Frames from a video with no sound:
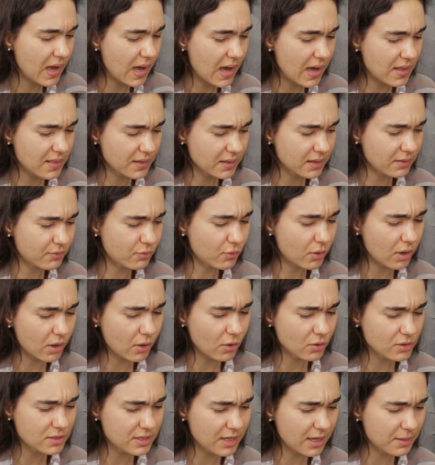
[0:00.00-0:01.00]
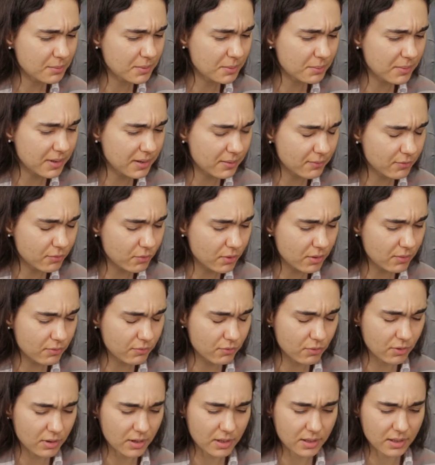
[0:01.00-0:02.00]
I think that for a long time
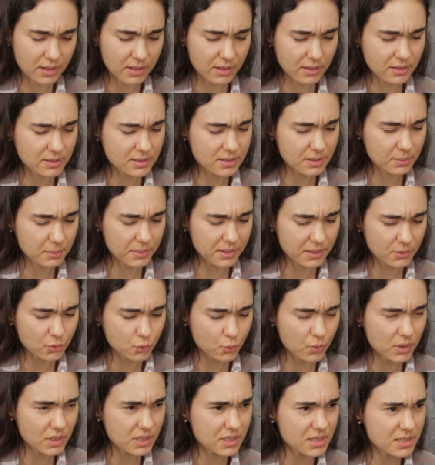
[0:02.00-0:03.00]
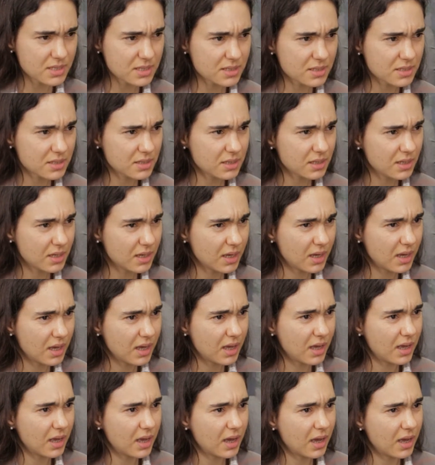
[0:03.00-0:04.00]
for like until my 20s,
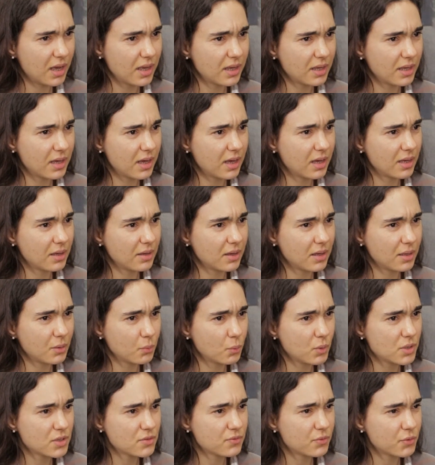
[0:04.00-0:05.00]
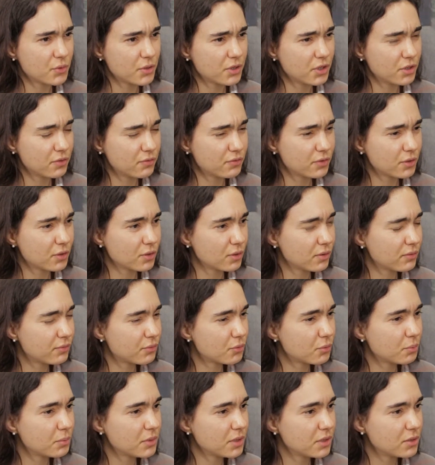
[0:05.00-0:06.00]
it was very difficult
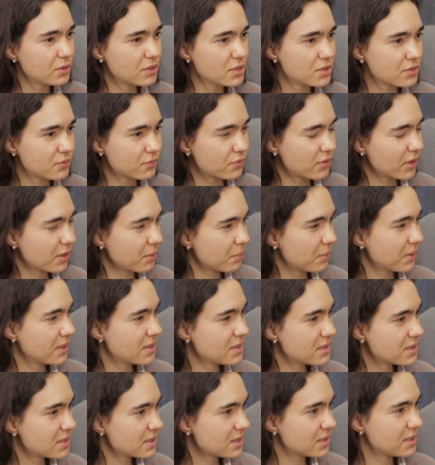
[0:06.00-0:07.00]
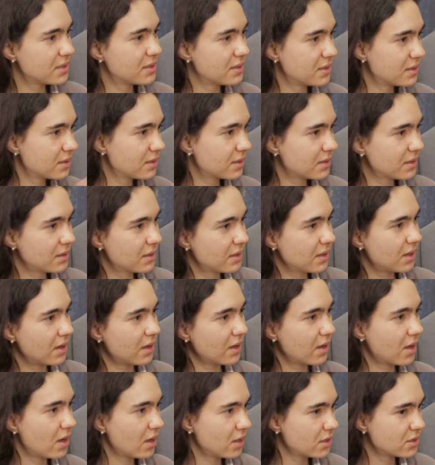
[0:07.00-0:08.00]
for me, this fragmented
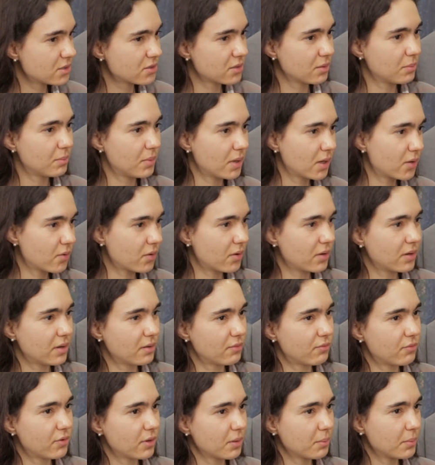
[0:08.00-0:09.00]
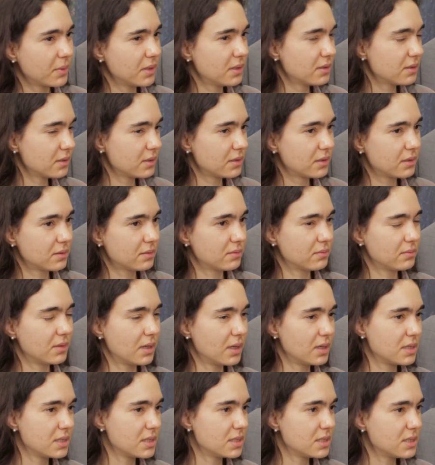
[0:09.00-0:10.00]
cultural background and fragmented
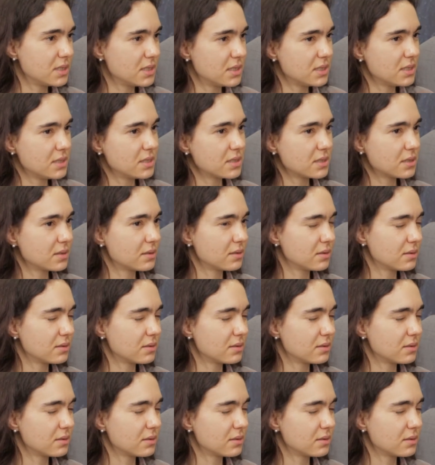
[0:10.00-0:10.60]
identities,